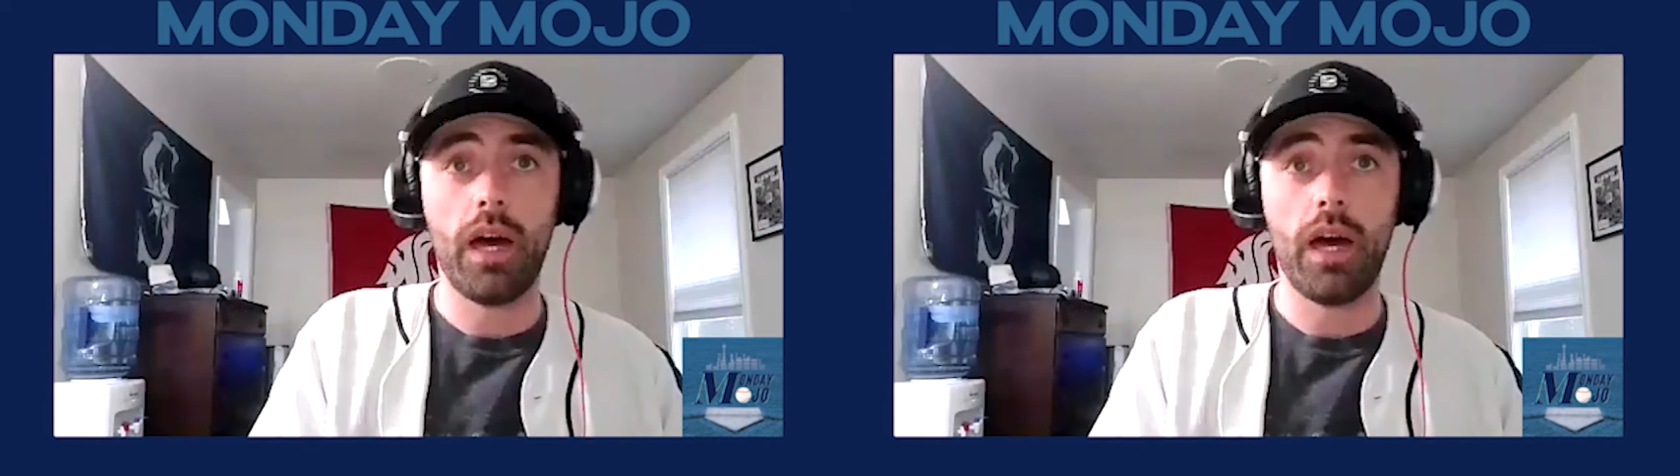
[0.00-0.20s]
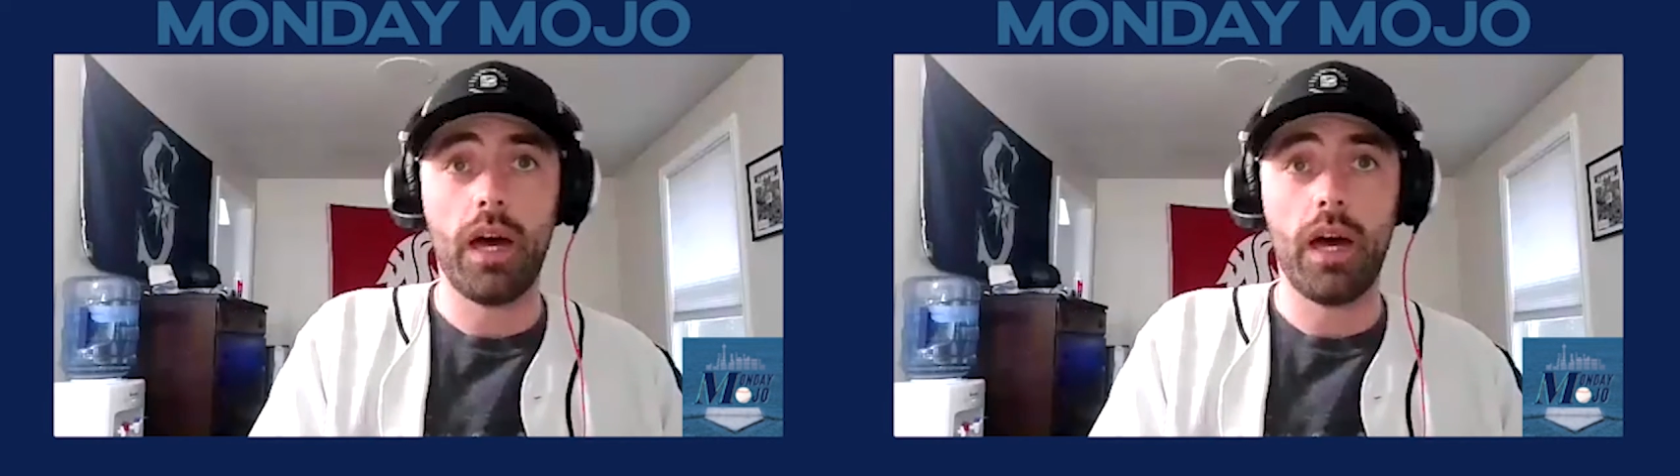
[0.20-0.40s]

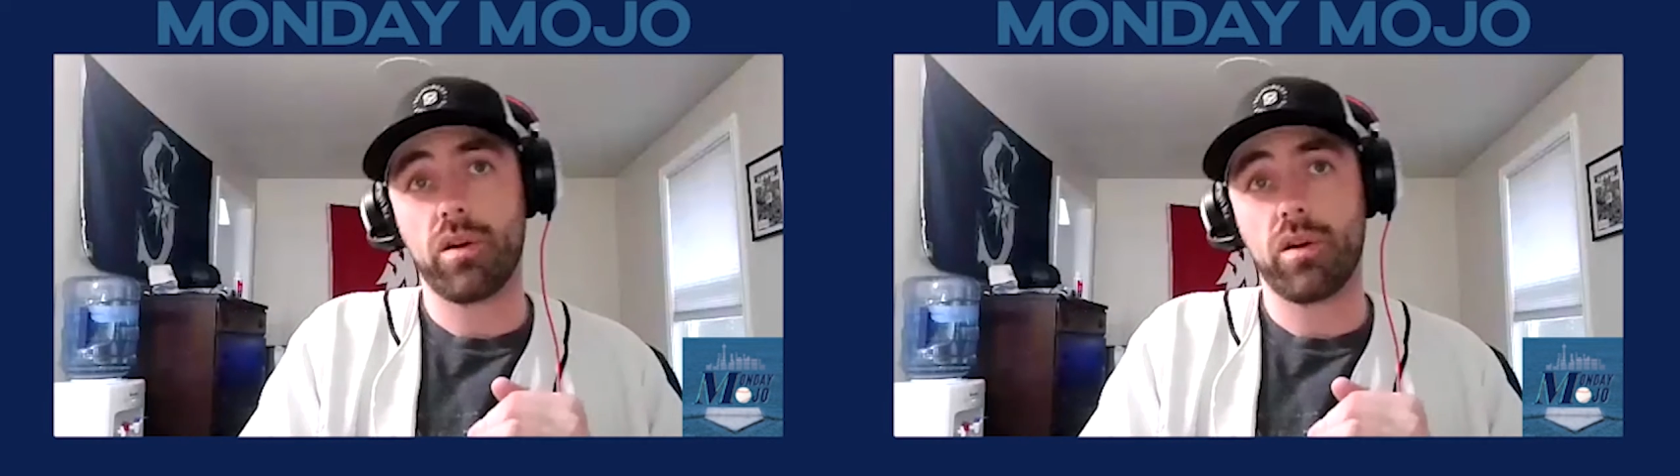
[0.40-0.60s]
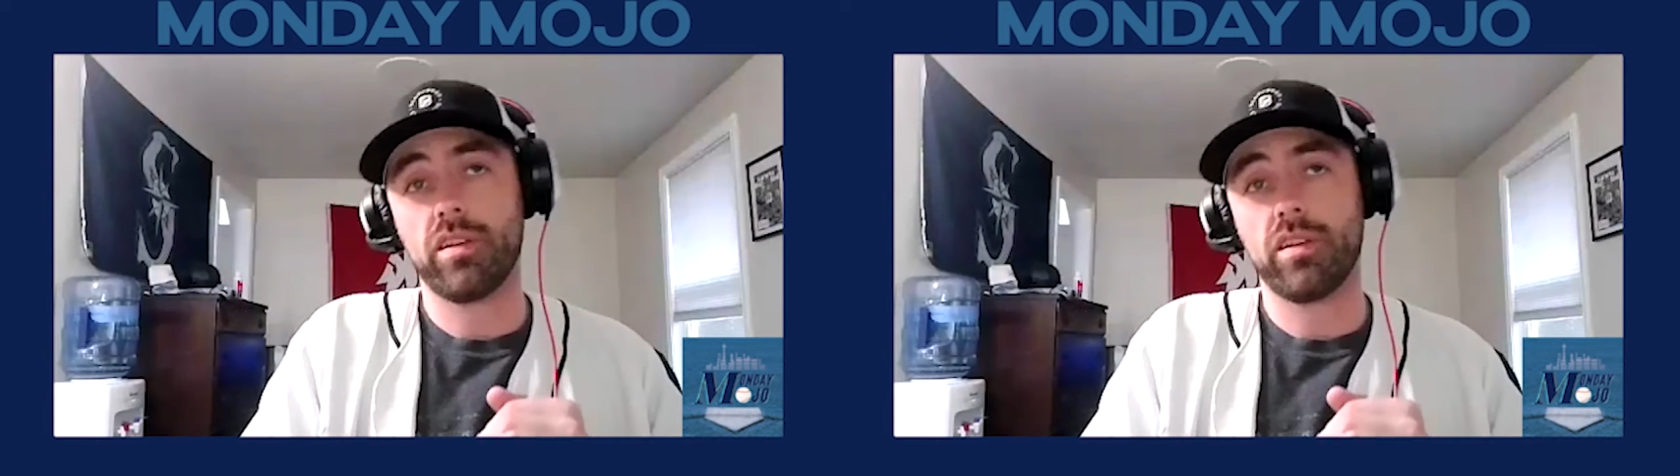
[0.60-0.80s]
We're
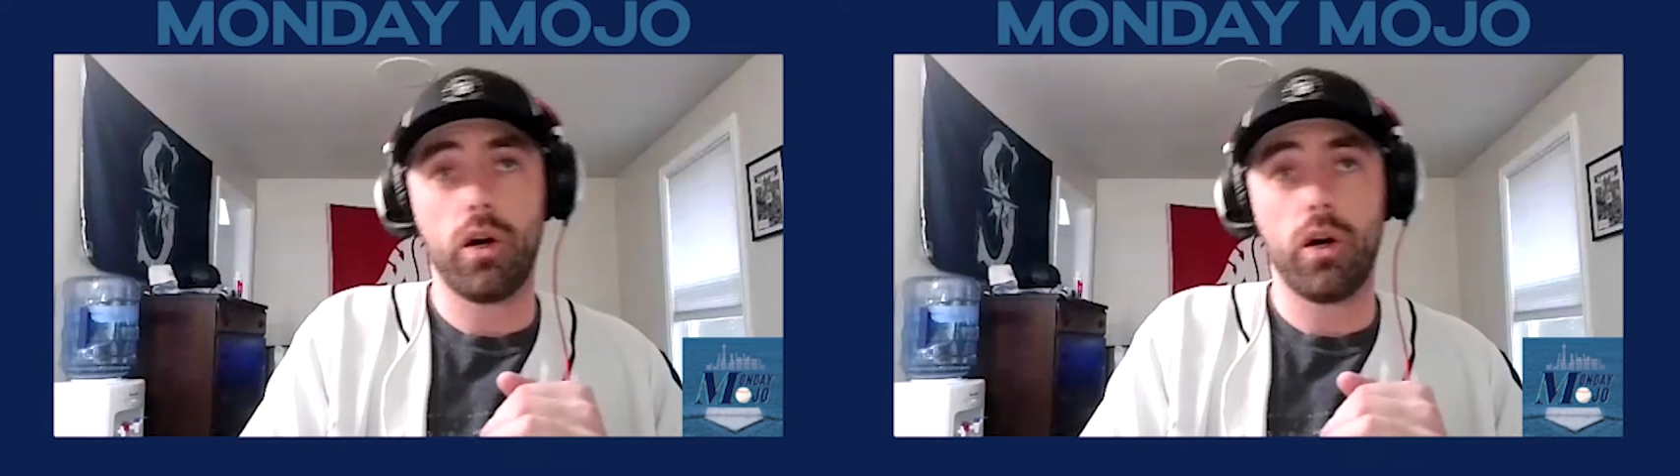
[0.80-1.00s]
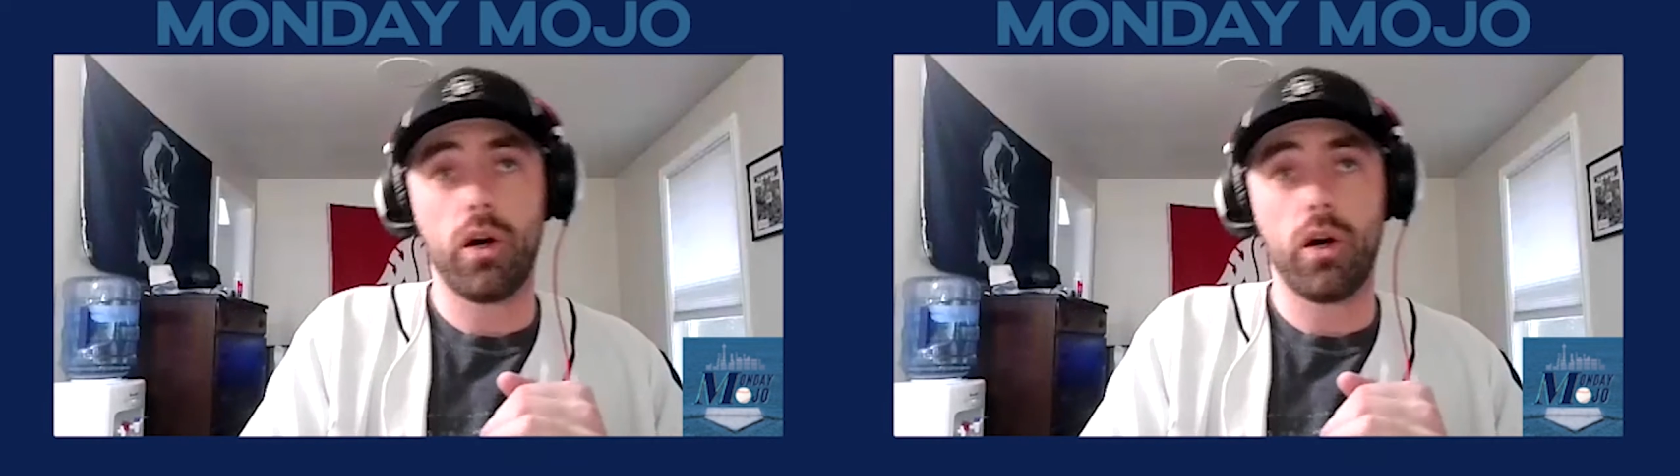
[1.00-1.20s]
going to see
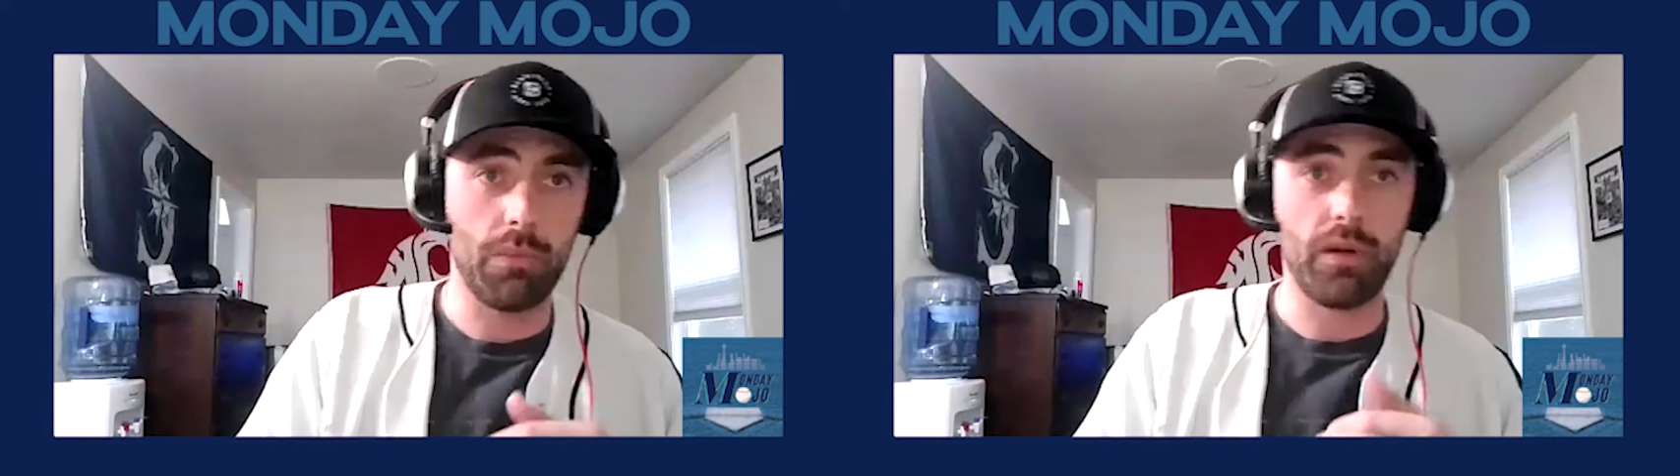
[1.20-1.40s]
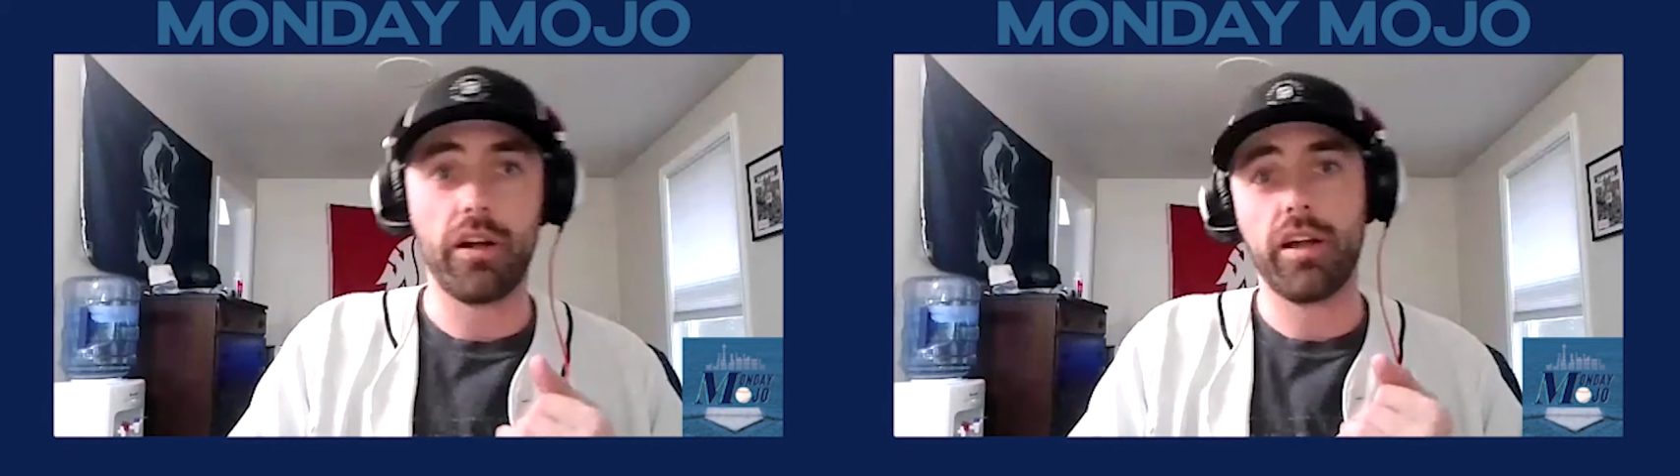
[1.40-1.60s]
Logan Gilbert.